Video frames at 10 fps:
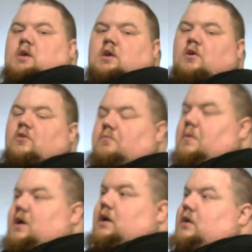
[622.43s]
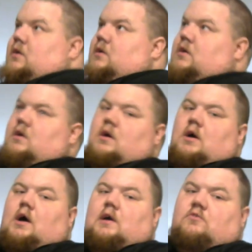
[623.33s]
Here's my
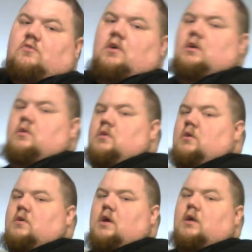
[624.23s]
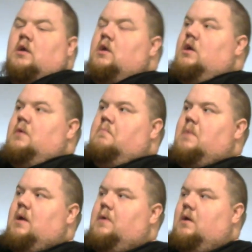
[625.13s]
eye strike, okay?
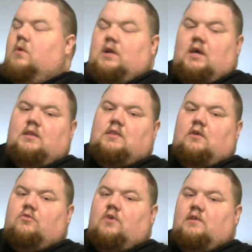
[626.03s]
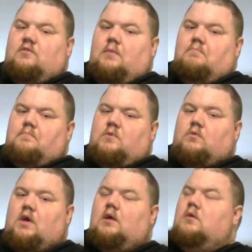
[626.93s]
Maybe I want to hit that tricep,
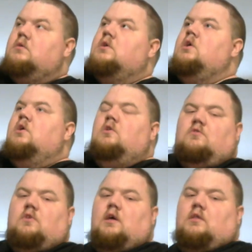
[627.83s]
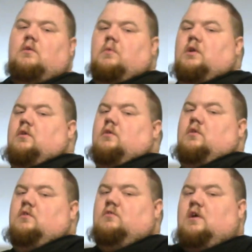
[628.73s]
okay? So now that when
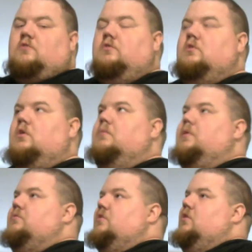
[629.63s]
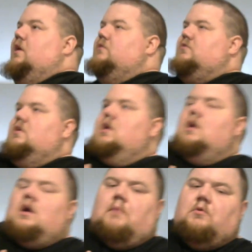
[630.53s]
his natural arm comes across,
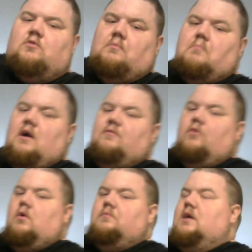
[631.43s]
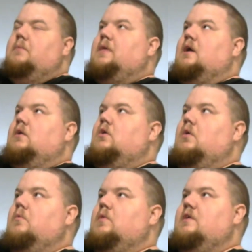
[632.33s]
I'm using my forearm to keep that
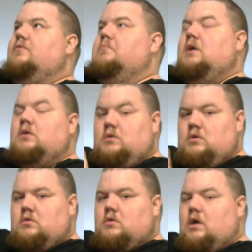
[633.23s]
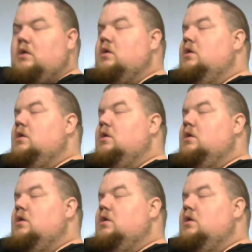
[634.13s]
arm away from me, okay?